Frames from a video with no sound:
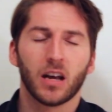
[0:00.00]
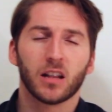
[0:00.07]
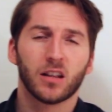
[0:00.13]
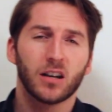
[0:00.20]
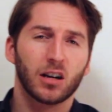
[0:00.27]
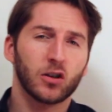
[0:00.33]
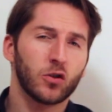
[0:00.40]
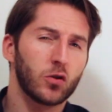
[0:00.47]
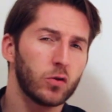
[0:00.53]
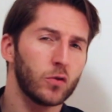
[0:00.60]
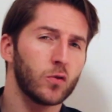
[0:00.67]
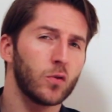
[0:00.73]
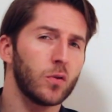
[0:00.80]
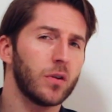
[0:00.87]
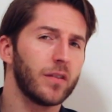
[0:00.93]
There are
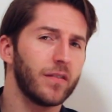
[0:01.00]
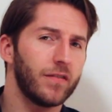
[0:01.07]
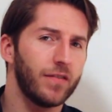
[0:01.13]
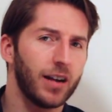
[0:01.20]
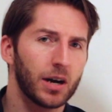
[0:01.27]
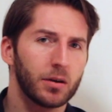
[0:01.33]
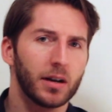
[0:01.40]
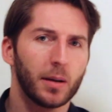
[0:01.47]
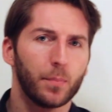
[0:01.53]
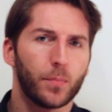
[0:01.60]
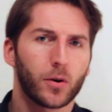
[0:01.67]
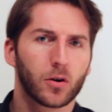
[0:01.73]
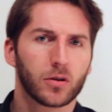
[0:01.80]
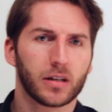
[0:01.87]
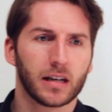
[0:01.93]
two very
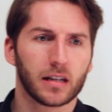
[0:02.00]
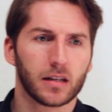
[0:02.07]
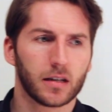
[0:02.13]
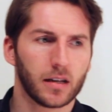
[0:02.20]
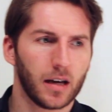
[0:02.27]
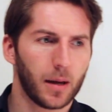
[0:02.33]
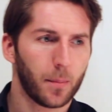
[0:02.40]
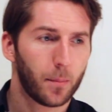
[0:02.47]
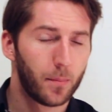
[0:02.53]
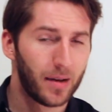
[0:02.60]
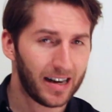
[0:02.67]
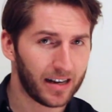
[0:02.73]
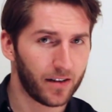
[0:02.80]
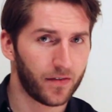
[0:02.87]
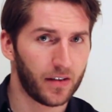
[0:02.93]
important
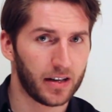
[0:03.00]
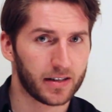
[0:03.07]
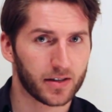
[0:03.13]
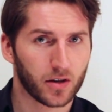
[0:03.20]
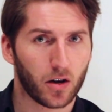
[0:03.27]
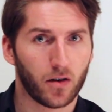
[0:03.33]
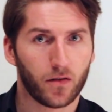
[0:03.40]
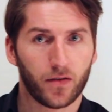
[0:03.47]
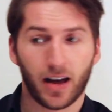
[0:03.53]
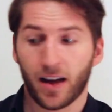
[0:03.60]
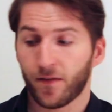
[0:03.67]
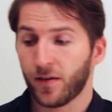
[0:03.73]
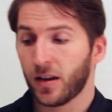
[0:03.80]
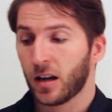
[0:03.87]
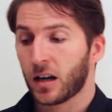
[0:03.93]
benefits of
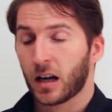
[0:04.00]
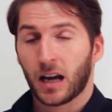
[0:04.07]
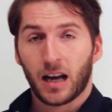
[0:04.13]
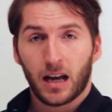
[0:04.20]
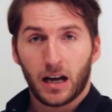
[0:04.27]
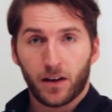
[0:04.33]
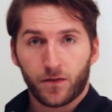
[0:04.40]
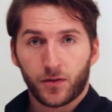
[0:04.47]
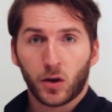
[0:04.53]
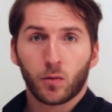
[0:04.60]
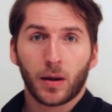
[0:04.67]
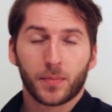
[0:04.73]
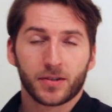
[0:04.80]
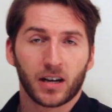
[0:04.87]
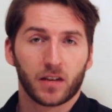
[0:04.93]
having a free
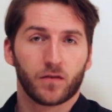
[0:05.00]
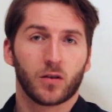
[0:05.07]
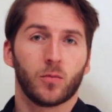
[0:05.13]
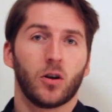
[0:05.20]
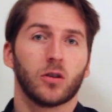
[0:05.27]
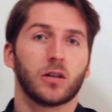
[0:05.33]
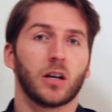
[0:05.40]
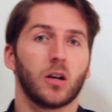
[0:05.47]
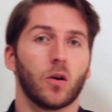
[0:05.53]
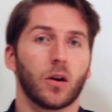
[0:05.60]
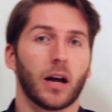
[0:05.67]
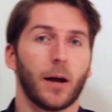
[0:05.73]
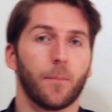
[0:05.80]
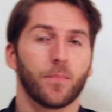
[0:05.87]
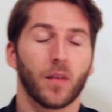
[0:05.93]
website from HotelOga.